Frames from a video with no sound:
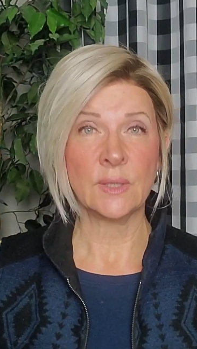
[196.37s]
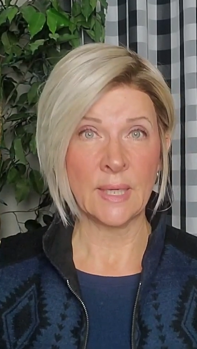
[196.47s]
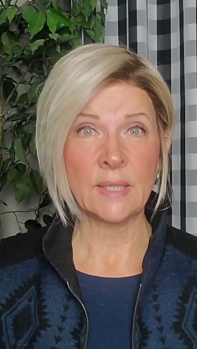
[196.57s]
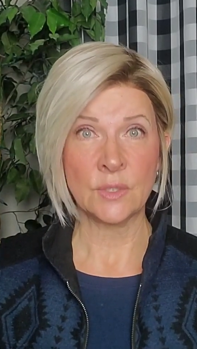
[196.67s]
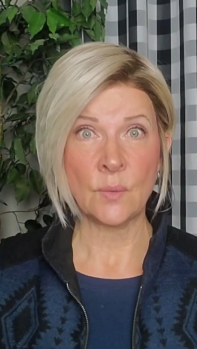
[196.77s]

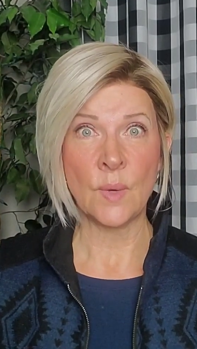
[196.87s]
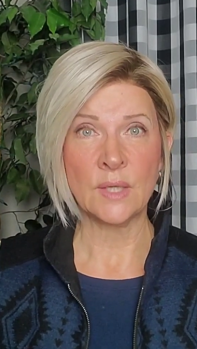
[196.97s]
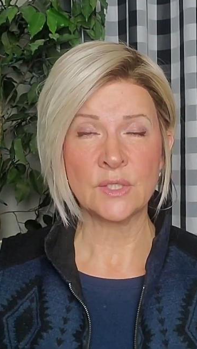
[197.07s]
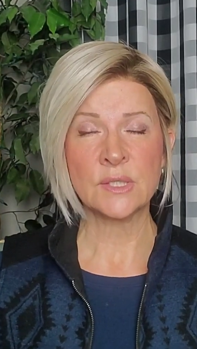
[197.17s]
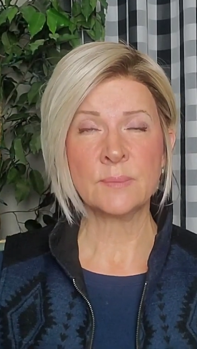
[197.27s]
like to
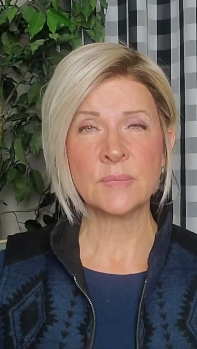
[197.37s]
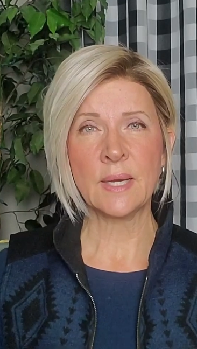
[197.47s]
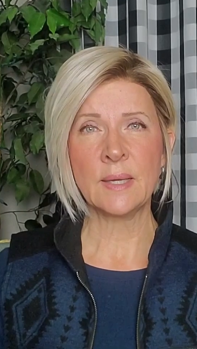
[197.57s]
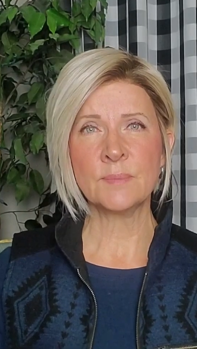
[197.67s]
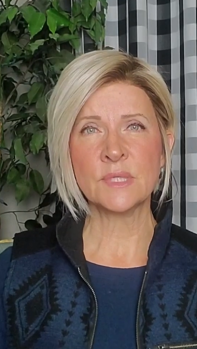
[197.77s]
watch
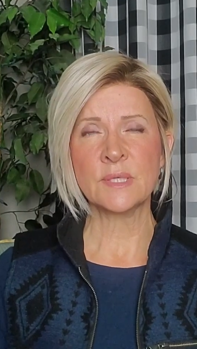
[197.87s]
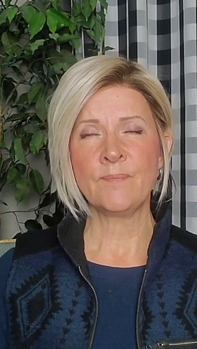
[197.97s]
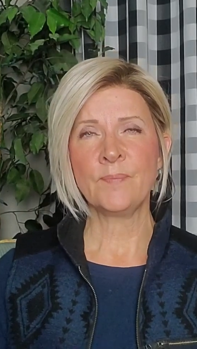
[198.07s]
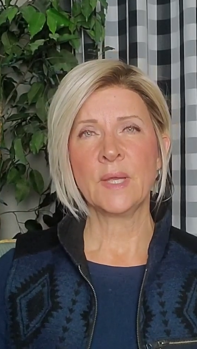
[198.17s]
sometimes,